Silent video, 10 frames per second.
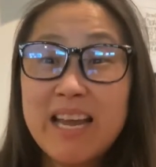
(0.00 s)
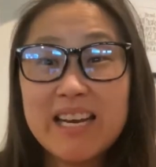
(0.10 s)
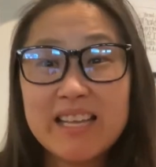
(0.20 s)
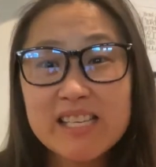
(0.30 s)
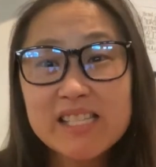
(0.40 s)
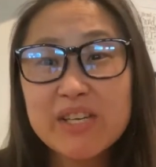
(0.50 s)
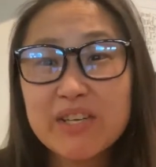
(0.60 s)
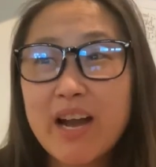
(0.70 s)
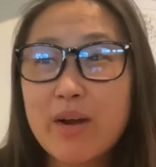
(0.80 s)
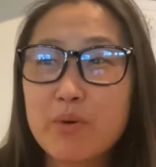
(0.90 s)
And in this
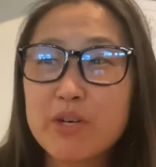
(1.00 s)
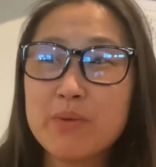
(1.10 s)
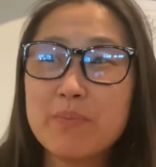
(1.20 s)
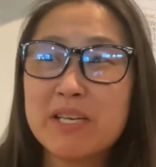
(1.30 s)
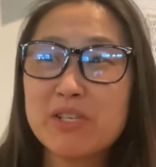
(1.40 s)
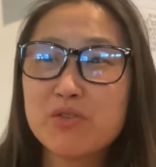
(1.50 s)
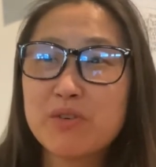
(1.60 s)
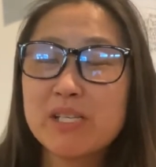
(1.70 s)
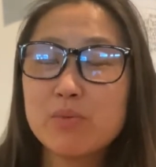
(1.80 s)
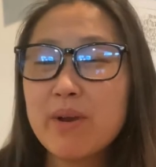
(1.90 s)
year at Worship
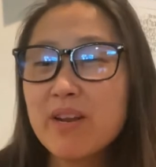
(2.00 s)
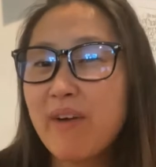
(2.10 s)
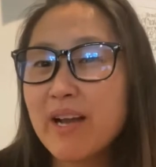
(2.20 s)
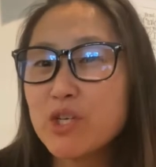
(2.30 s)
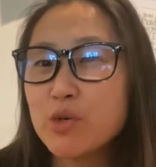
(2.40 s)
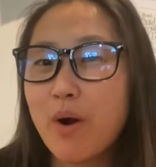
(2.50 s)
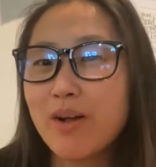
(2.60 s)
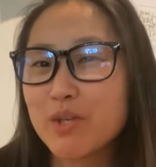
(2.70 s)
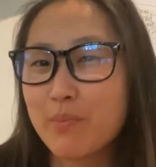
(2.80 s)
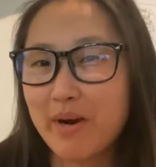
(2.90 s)
Ministries, we invite you
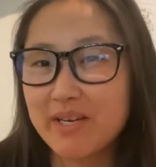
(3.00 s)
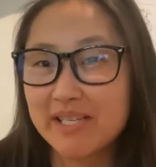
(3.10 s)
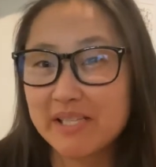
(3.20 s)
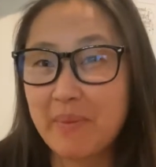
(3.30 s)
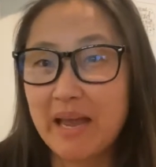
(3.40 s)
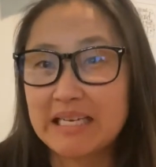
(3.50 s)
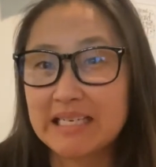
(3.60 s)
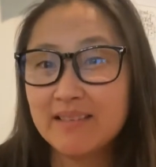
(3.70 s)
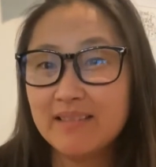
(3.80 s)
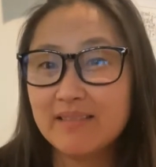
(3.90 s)
all to
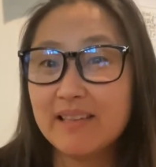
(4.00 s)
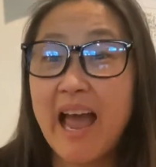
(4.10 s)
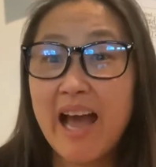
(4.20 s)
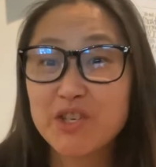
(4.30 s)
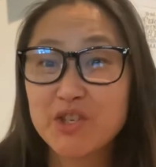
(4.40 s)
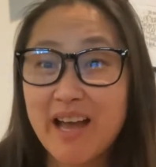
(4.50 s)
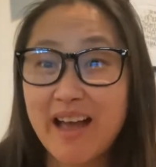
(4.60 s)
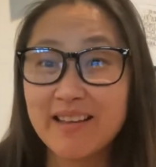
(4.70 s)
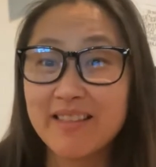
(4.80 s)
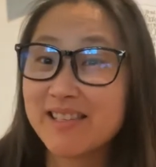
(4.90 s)
participate in
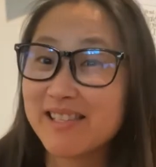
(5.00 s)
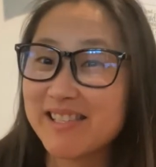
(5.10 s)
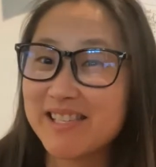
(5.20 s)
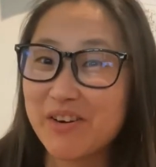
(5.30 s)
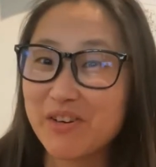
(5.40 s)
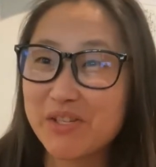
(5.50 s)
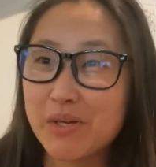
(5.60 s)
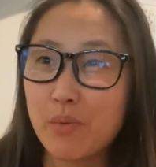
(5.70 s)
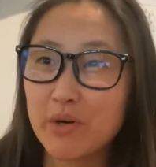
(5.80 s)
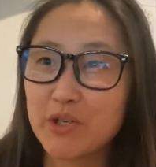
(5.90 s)
hashtag this is
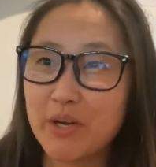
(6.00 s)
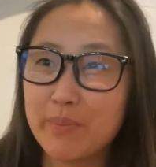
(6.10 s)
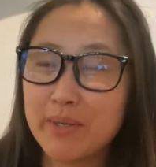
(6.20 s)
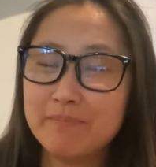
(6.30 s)
CRC worship.